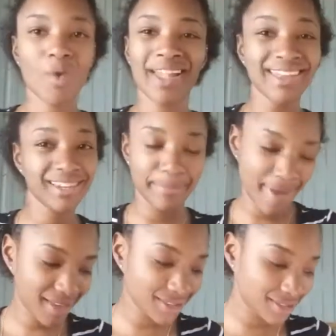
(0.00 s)
You like the
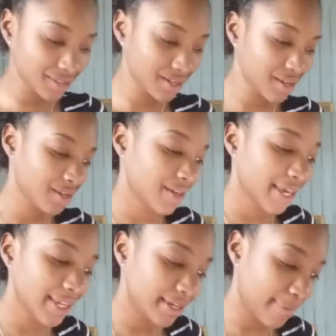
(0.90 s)
best.
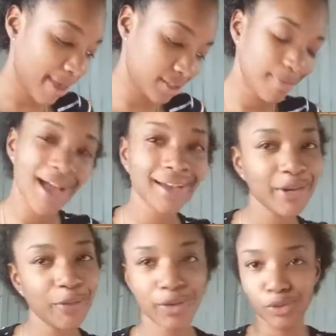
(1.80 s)
You like the best. But I'm going
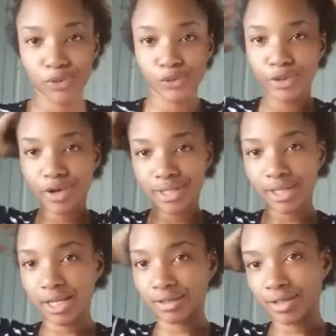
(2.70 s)
to waste, so you
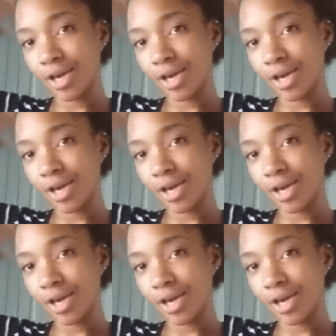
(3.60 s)
understand.